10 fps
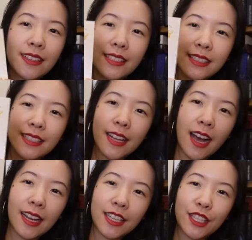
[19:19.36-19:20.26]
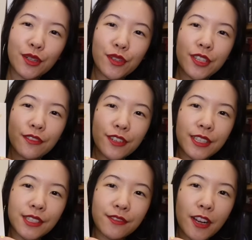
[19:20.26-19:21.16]
honestly not a huge
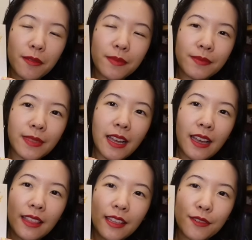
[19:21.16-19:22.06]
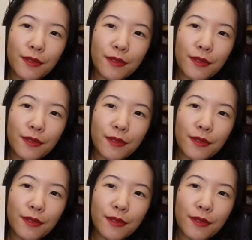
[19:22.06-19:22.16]
difference from the